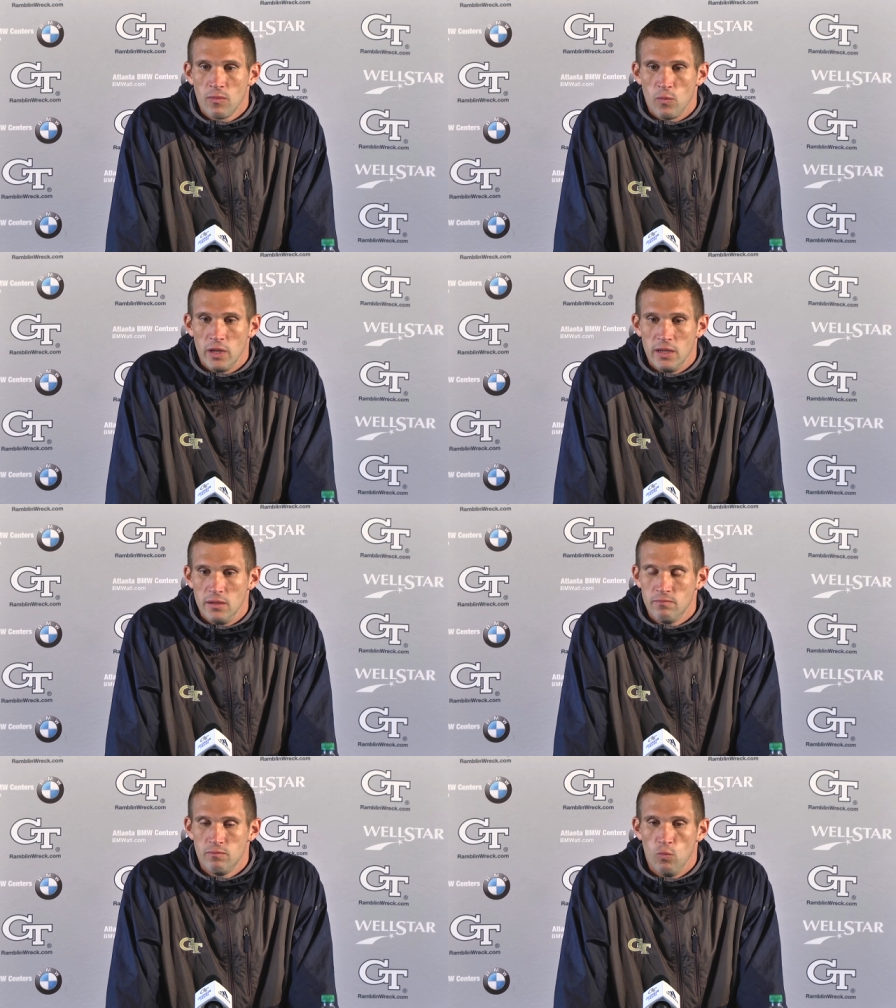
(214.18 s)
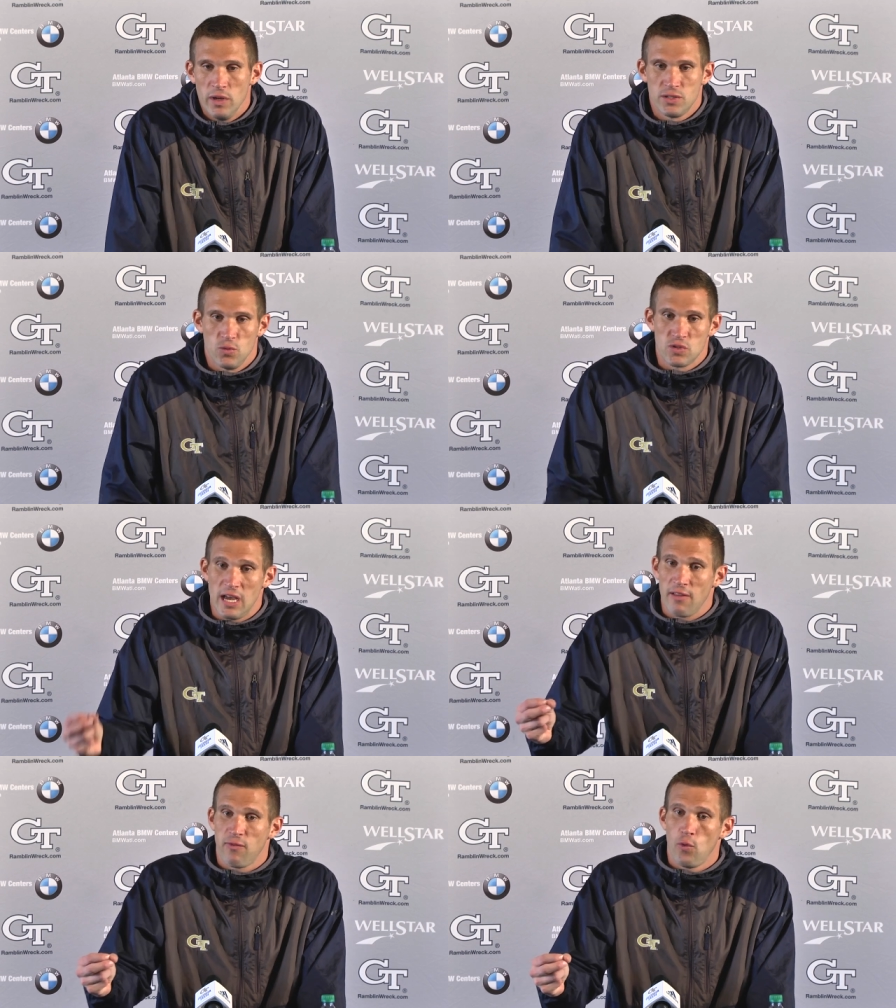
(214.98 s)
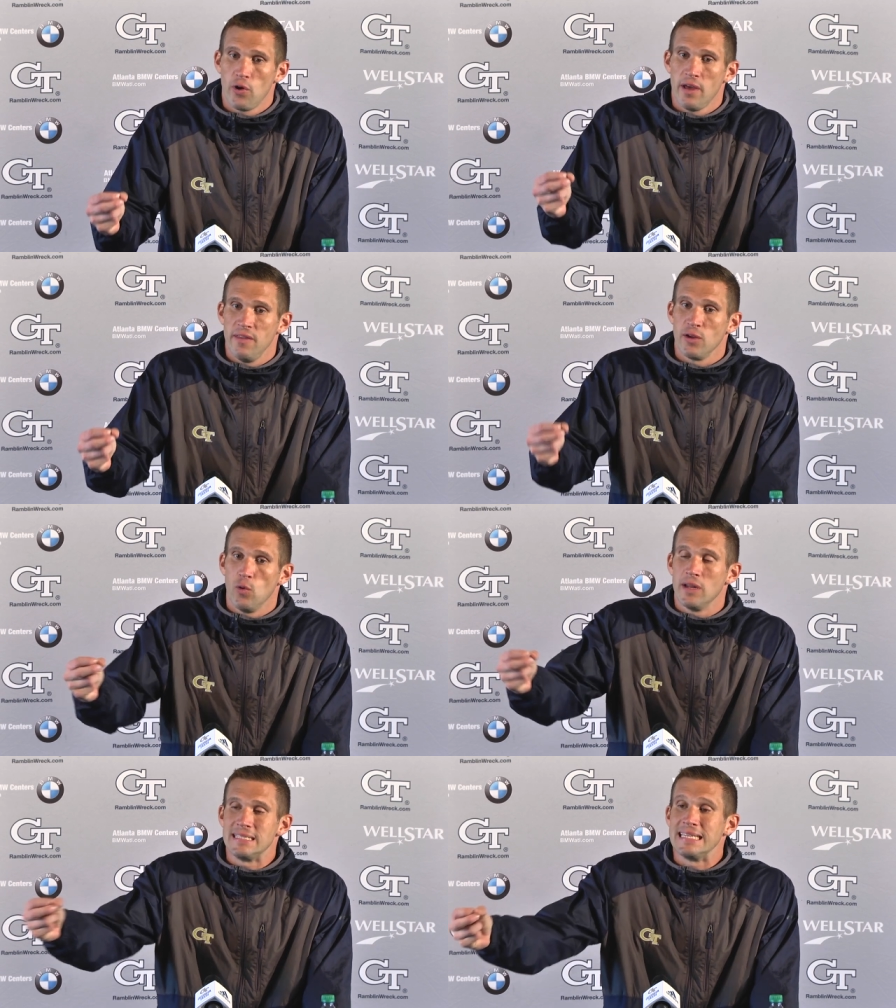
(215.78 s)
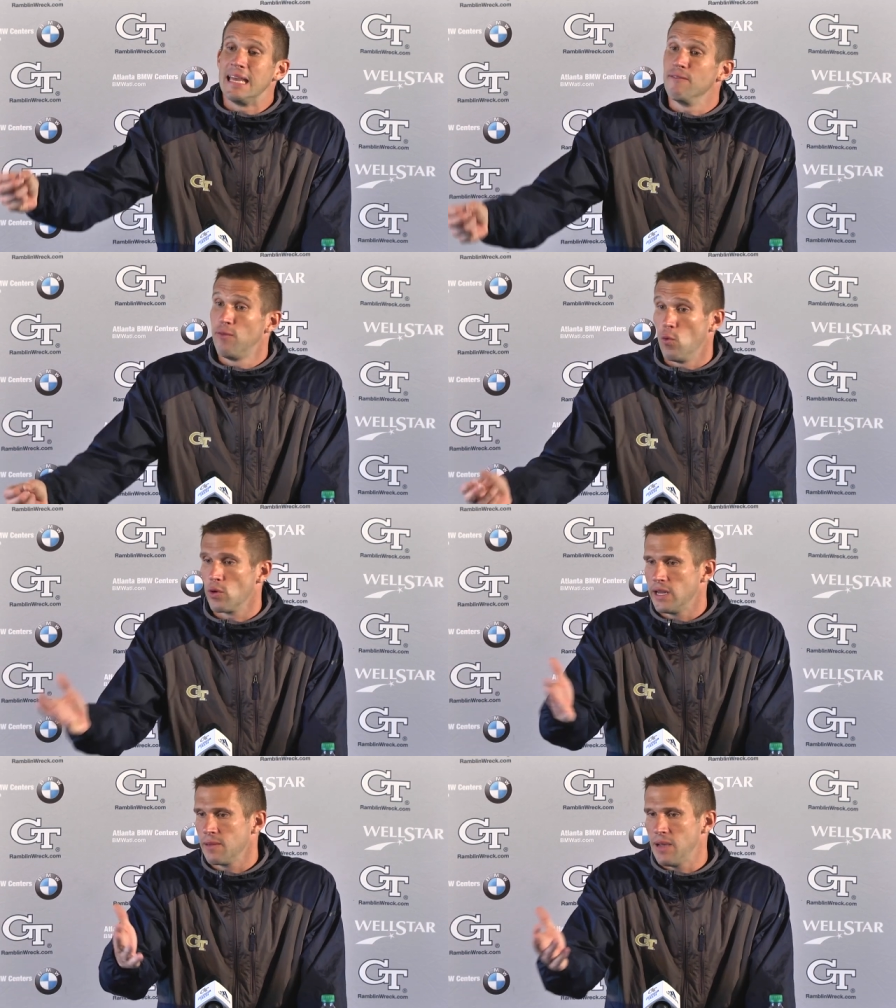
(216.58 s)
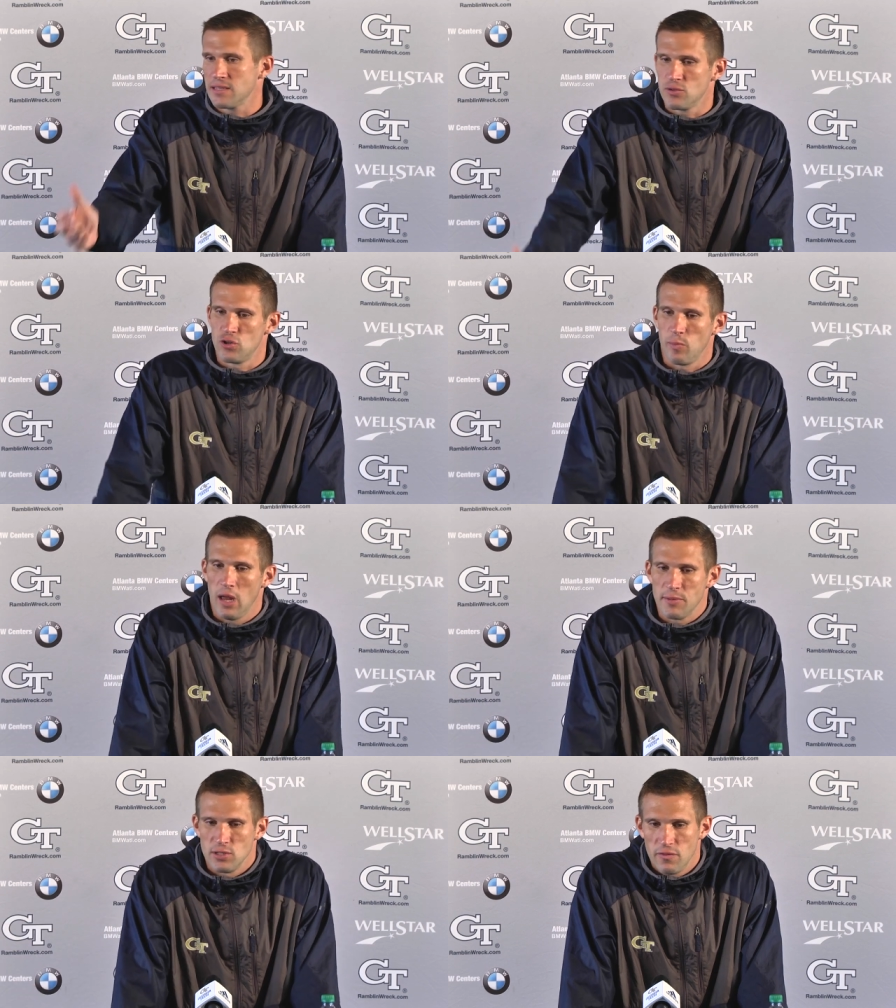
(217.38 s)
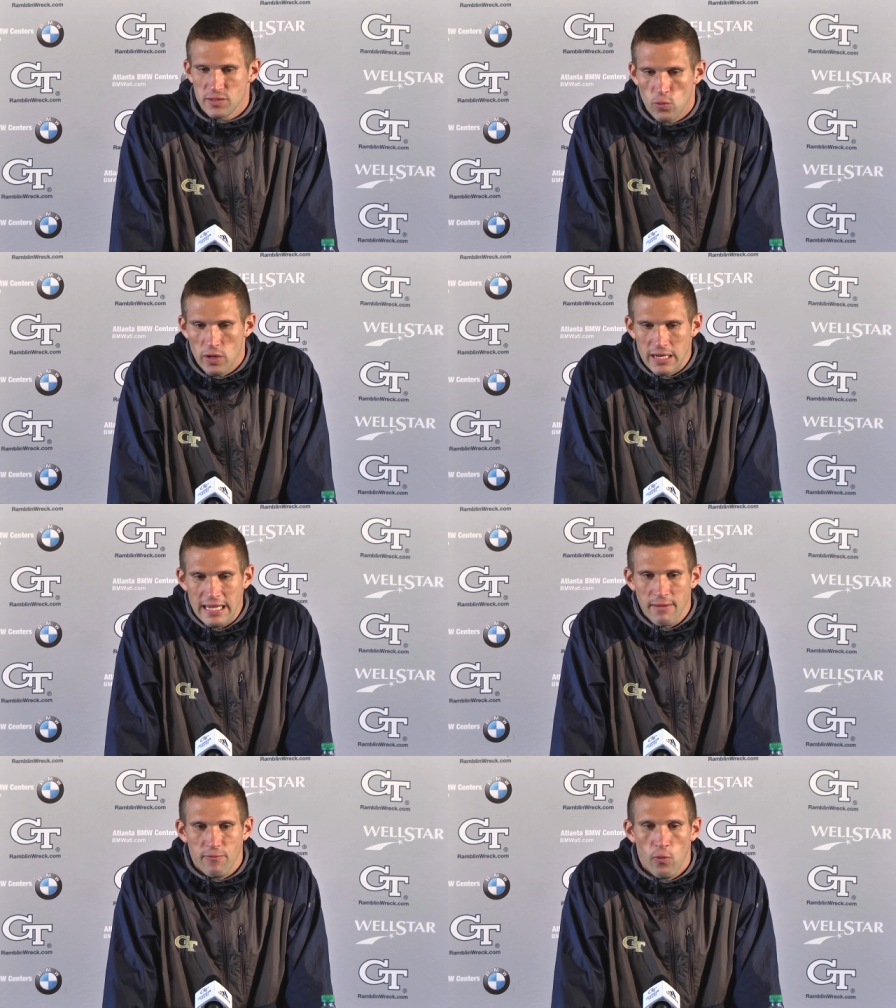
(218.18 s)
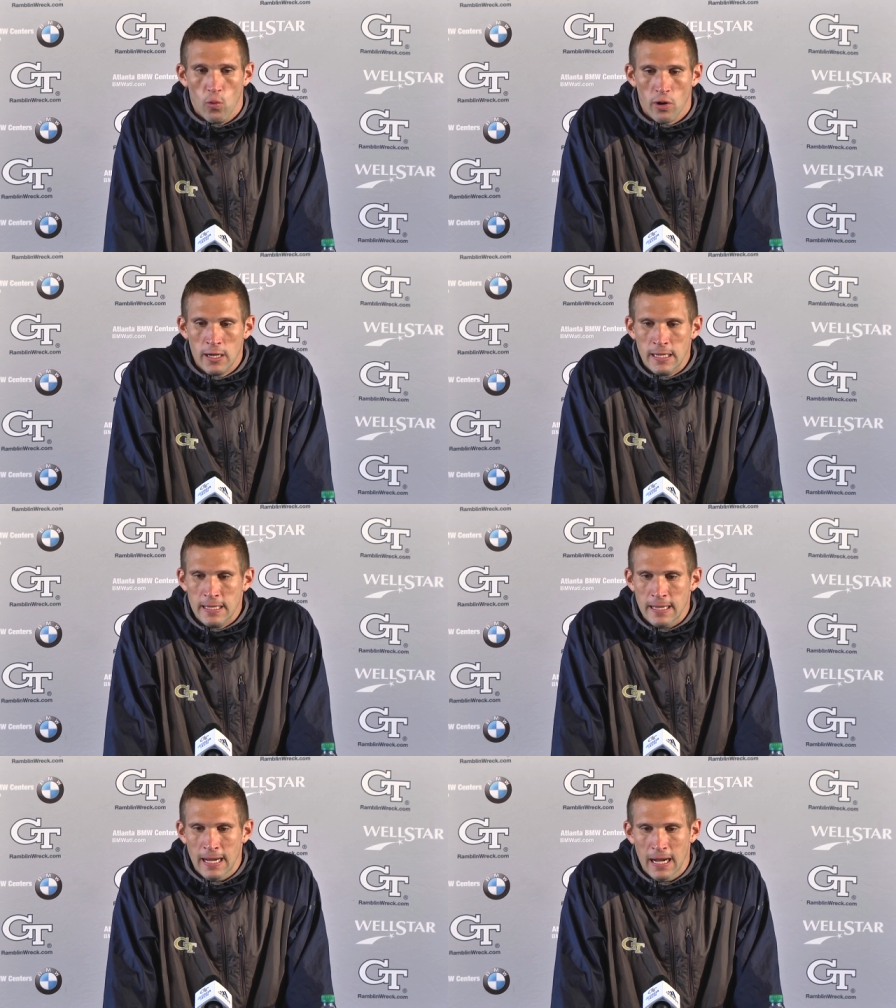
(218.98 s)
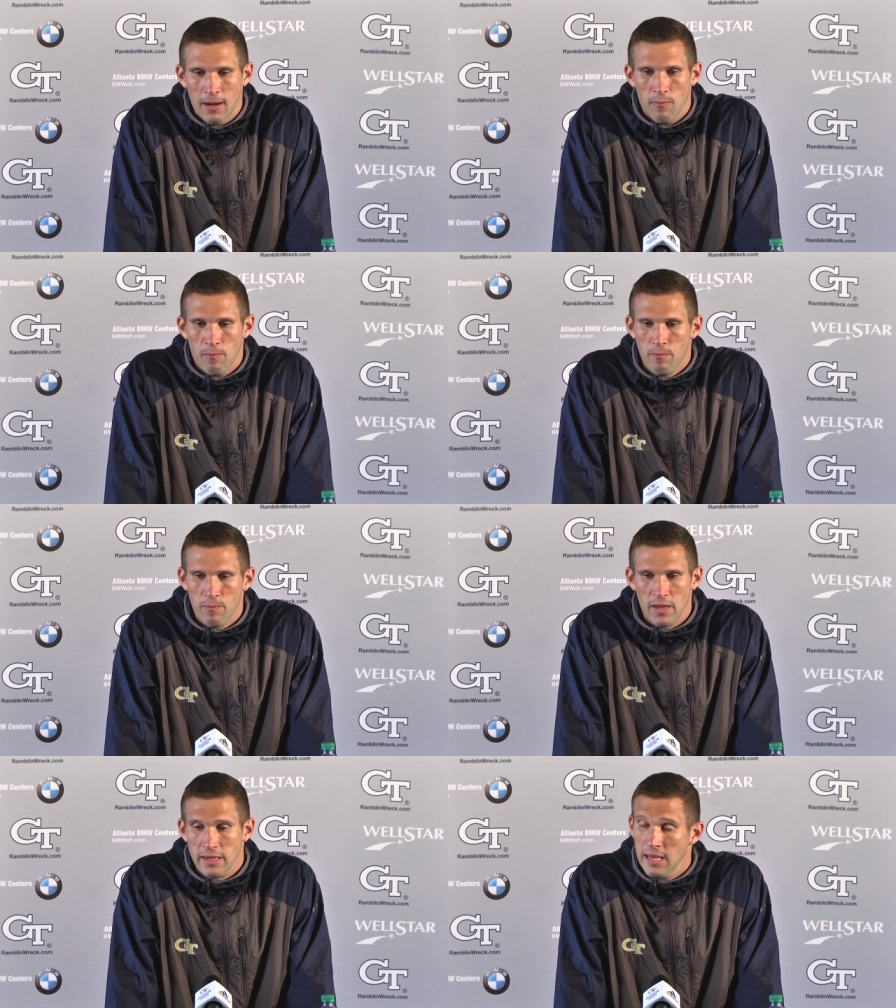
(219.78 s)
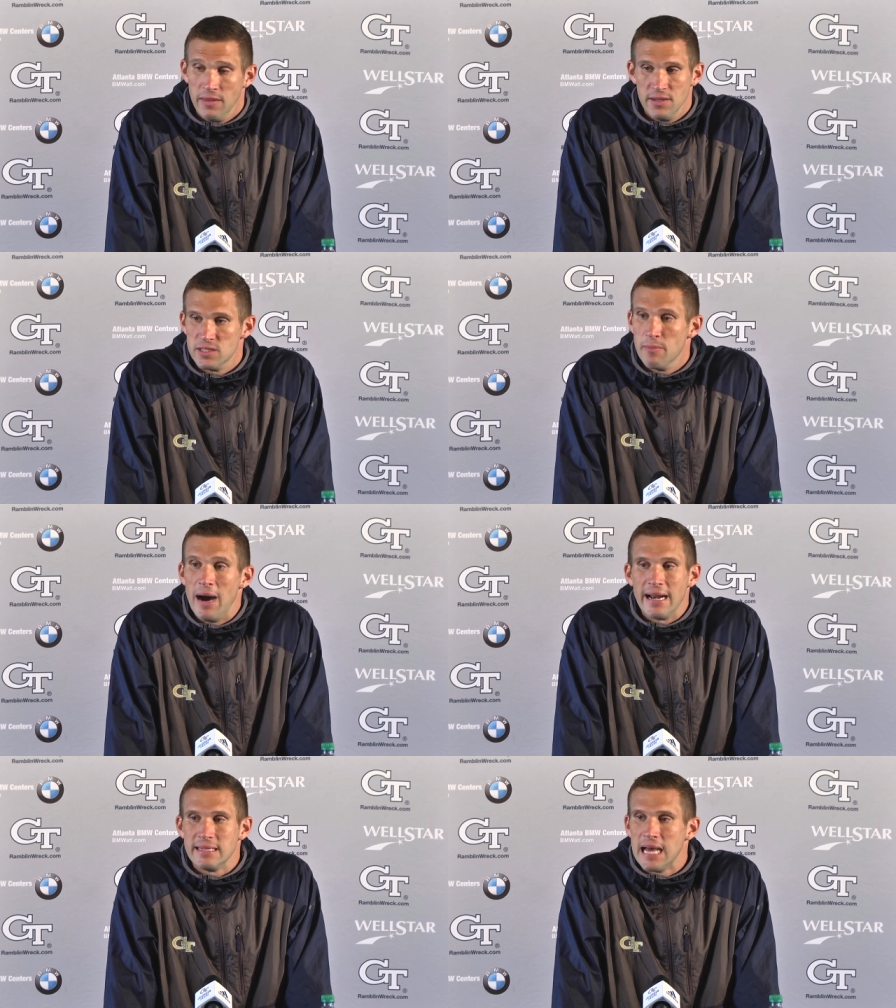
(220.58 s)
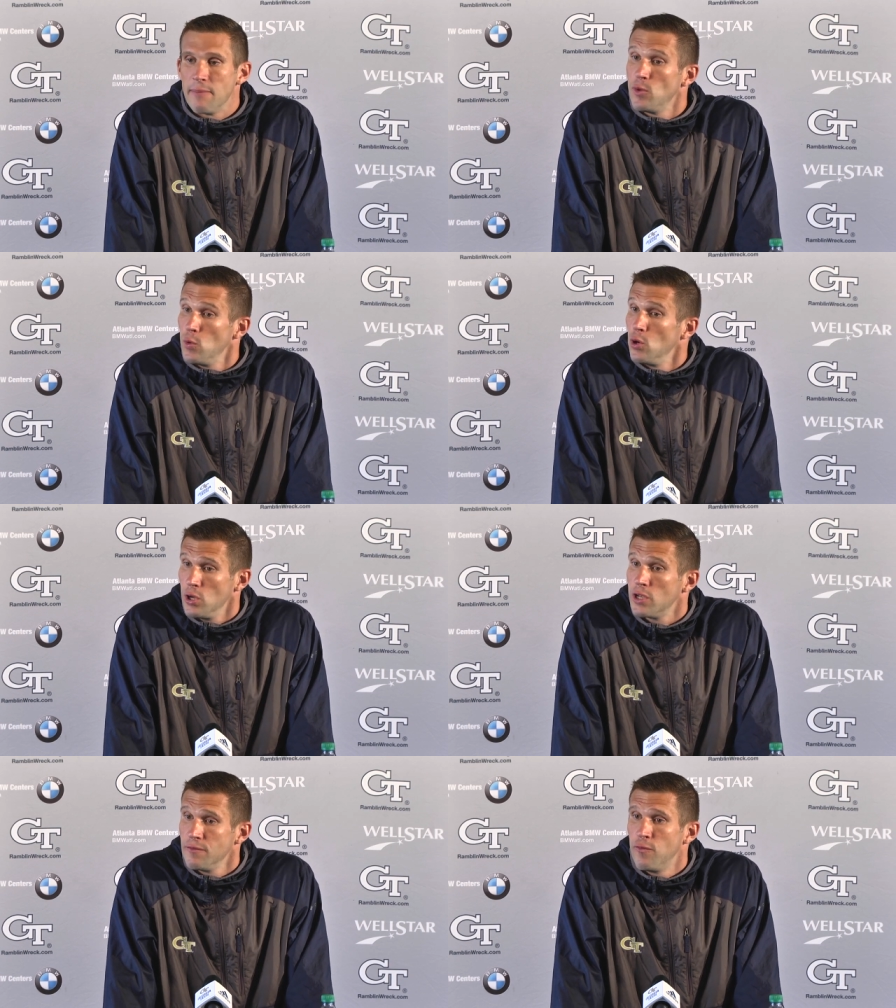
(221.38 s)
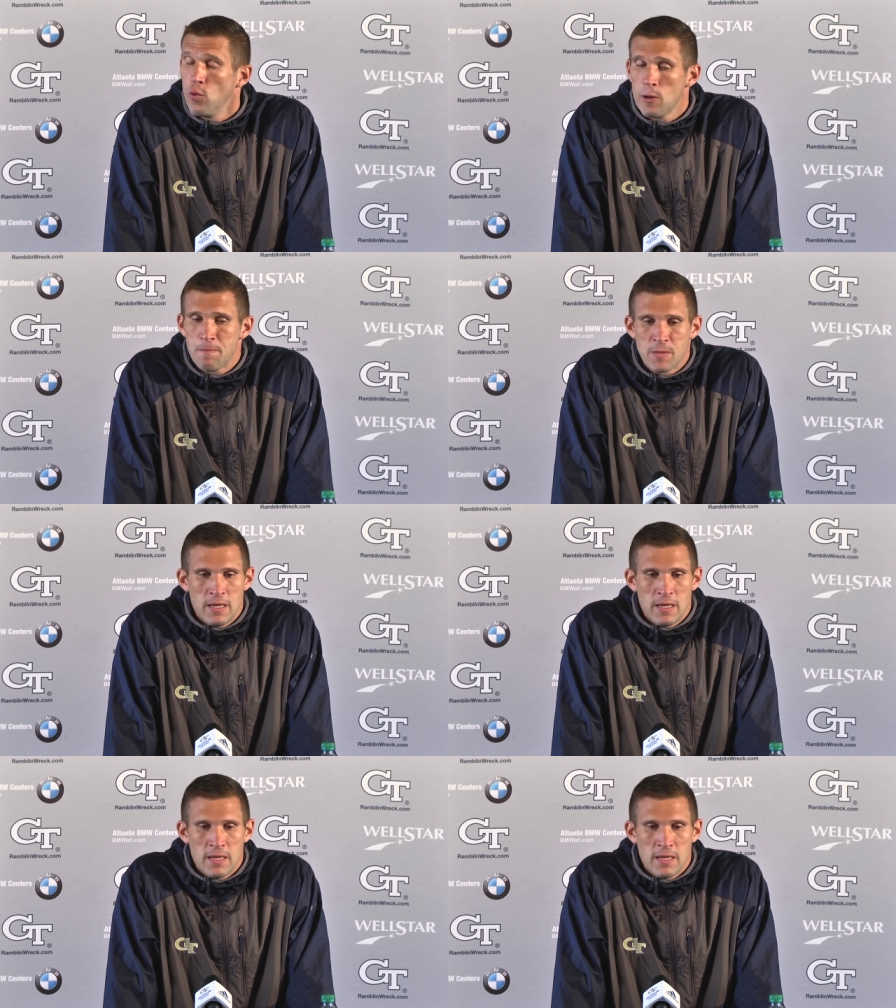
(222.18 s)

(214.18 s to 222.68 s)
We went to South Florida and then going into game four, getting past the triple option offense, going into game four. Again, he's the body type that we're looking for.